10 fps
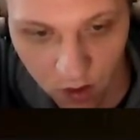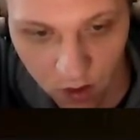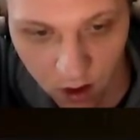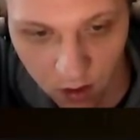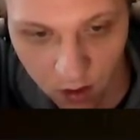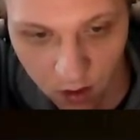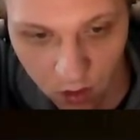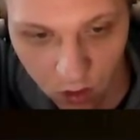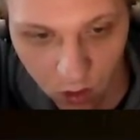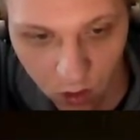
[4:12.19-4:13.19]
and
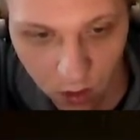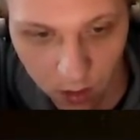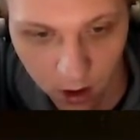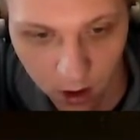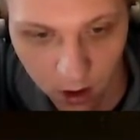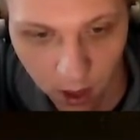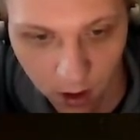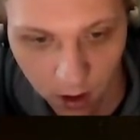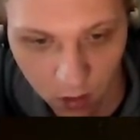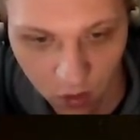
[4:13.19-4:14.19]
under blending
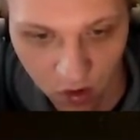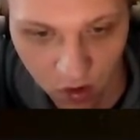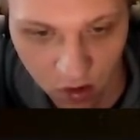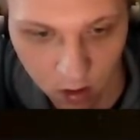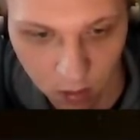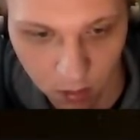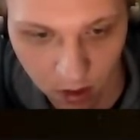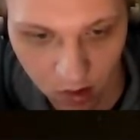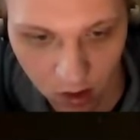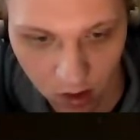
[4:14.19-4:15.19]
accuracy, set it to
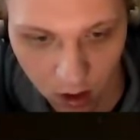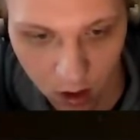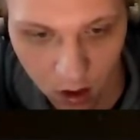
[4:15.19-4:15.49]
basic.